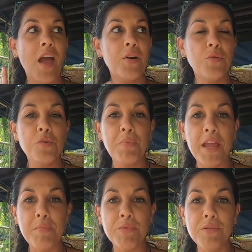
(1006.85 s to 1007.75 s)
And all the
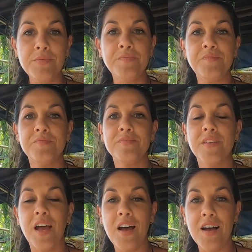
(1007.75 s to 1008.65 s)
people
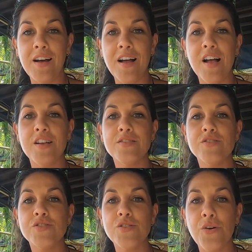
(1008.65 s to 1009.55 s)
are
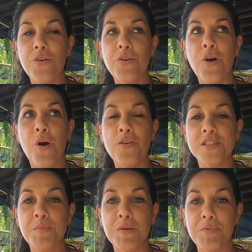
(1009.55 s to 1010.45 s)
so
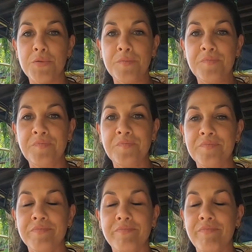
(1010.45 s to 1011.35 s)
hospitable.
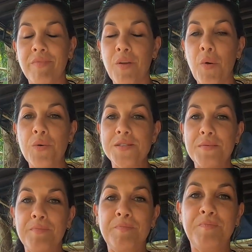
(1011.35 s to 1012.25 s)
Awesome.